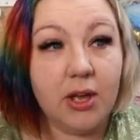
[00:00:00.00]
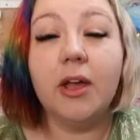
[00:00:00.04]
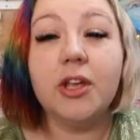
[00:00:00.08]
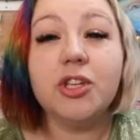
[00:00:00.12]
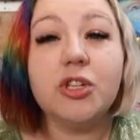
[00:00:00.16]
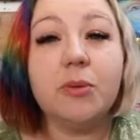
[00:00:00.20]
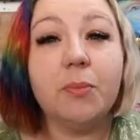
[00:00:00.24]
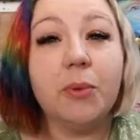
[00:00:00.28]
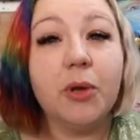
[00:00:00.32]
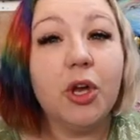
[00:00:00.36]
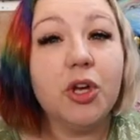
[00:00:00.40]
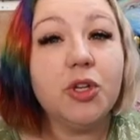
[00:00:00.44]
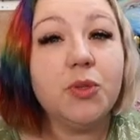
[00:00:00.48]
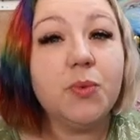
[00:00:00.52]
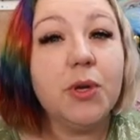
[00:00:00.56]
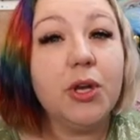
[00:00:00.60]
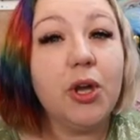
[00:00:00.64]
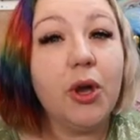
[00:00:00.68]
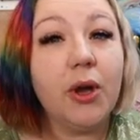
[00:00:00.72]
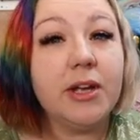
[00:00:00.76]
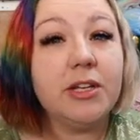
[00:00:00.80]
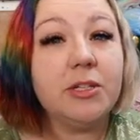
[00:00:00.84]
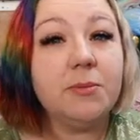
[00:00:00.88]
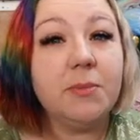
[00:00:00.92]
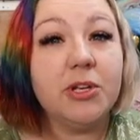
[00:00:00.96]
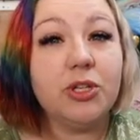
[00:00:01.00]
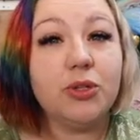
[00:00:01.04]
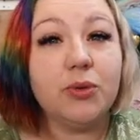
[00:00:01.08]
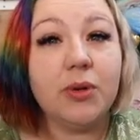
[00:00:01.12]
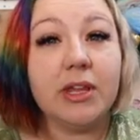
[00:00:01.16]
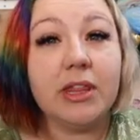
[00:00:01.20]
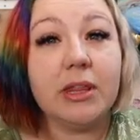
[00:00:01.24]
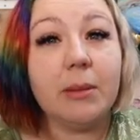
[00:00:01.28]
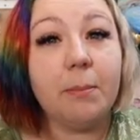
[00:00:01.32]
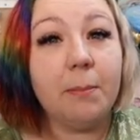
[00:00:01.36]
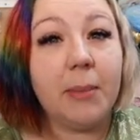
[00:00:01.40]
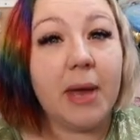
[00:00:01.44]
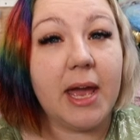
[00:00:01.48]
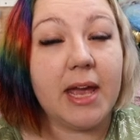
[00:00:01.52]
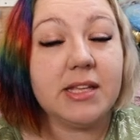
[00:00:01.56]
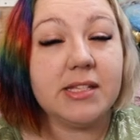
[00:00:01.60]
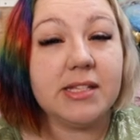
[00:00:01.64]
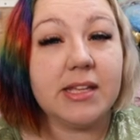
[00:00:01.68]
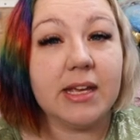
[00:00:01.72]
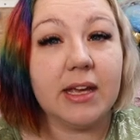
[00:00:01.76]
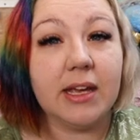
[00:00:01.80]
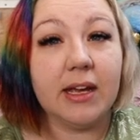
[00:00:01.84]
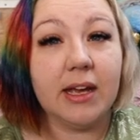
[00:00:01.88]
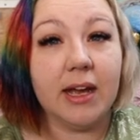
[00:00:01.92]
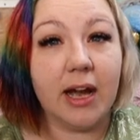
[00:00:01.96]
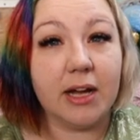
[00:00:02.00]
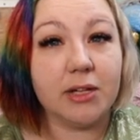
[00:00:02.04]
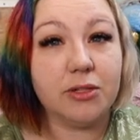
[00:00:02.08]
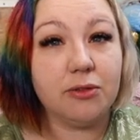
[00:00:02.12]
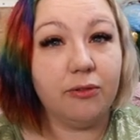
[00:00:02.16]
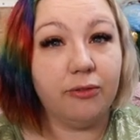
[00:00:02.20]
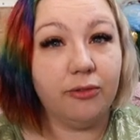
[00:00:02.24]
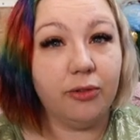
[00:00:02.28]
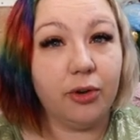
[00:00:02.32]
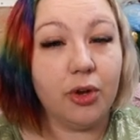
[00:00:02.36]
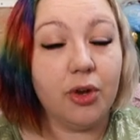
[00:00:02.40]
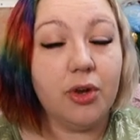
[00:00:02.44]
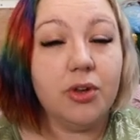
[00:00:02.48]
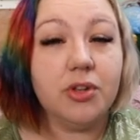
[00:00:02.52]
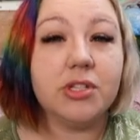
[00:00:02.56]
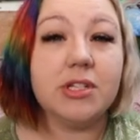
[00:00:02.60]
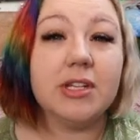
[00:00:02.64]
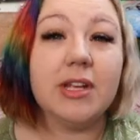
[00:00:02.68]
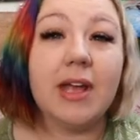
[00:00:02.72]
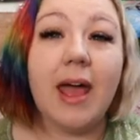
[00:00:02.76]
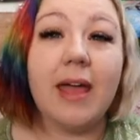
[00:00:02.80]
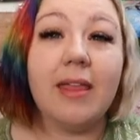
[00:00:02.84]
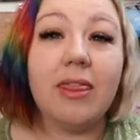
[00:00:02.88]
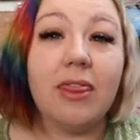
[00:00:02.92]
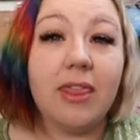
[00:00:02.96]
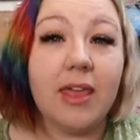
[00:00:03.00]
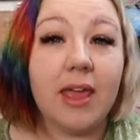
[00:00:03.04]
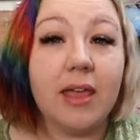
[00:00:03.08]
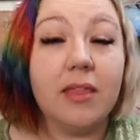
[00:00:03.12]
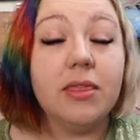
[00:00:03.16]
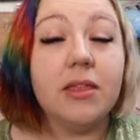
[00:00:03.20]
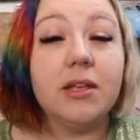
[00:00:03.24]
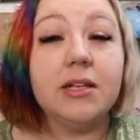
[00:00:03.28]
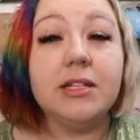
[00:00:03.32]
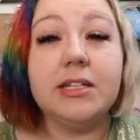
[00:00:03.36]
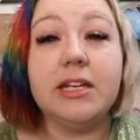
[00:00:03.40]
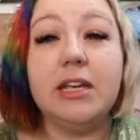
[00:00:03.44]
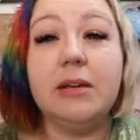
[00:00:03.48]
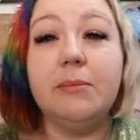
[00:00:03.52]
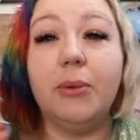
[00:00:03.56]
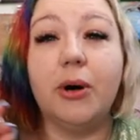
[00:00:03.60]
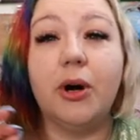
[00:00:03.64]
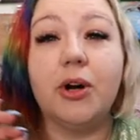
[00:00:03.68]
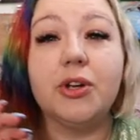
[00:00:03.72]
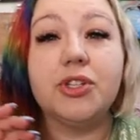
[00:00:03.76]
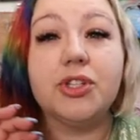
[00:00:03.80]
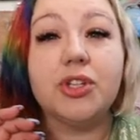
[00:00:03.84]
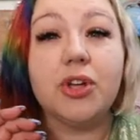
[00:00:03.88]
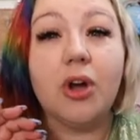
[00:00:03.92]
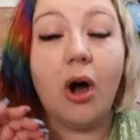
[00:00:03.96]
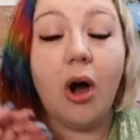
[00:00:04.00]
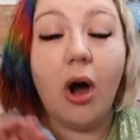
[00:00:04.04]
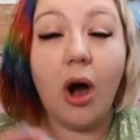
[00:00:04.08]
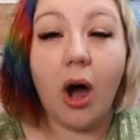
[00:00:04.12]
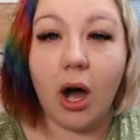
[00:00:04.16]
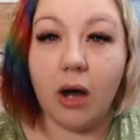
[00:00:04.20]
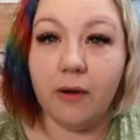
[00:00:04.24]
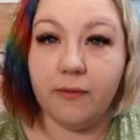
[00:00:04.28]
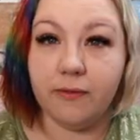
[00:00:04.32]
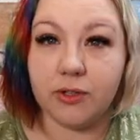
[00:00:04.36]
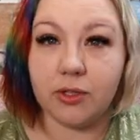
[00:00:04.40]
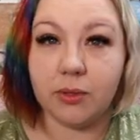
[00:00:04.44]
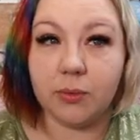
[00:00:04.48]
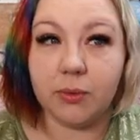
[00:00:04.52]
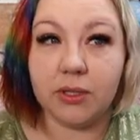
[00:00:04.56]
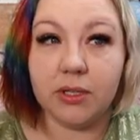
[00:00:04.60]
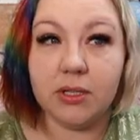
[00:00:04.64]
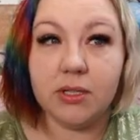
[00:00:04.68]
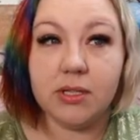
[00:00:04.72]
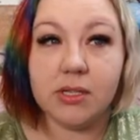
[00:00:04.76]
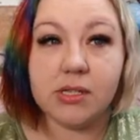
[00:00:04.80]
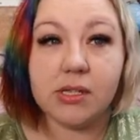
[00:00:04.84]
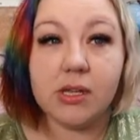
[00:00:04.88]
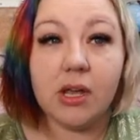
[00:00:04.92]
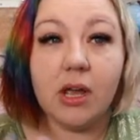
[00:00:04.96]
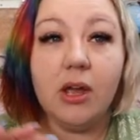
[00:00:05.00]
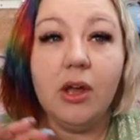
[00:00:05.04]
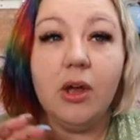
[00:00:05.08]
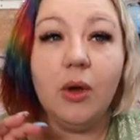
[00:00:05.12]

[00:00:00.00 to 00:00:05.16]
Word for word: So because we're going to be doing the basic cut first and then the deboss afterwards,